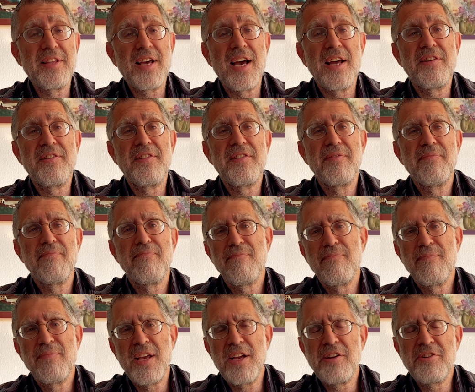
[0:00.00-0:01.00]
that
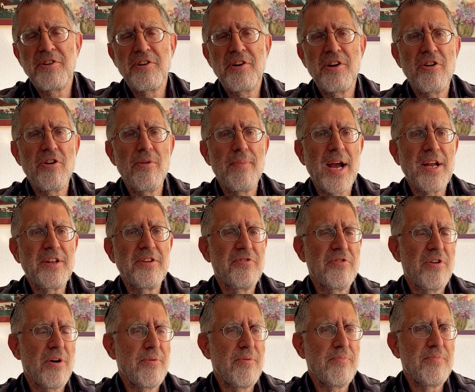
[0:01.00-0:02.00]
things are going to go back to
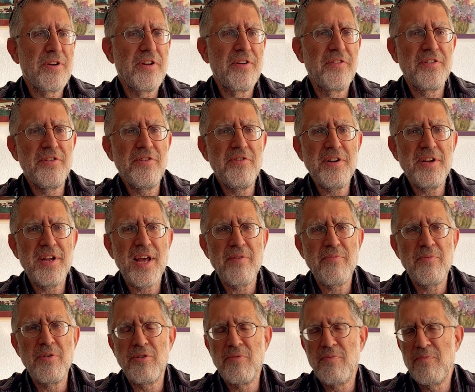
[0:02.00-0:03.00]
normal pretty soon, and
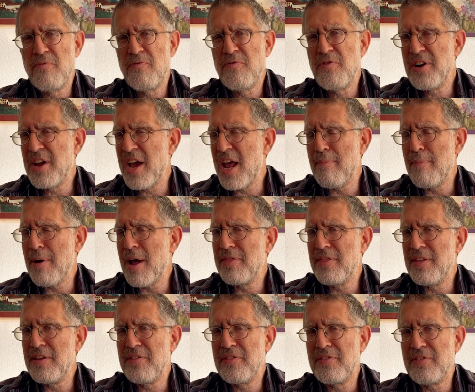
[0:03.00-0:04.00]
we'll forget
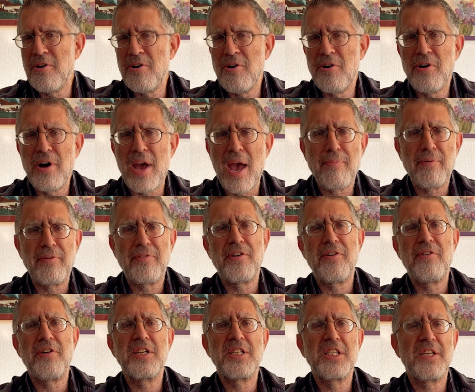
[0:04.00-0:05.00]
about this whole
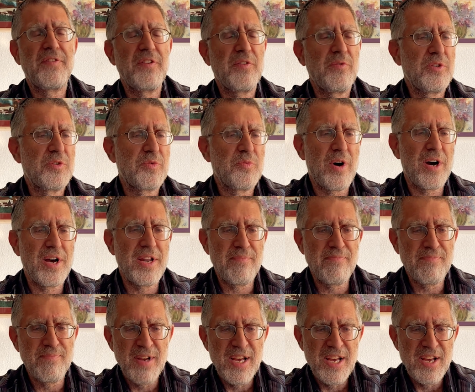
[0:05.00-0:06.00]
episode as if it was
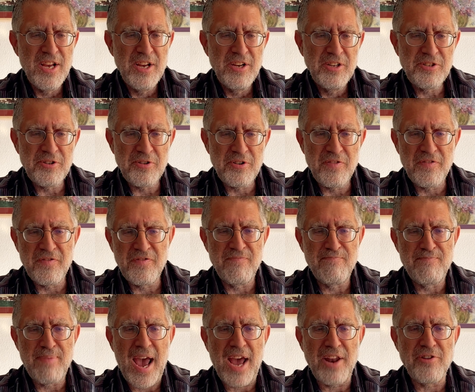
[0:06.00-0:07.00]
one sort
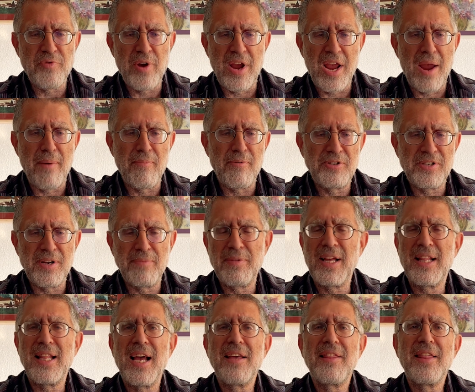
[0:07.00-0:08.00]
of bad dream or
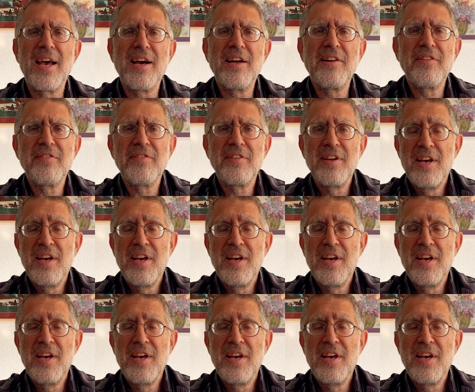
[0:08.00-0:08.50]
something like that.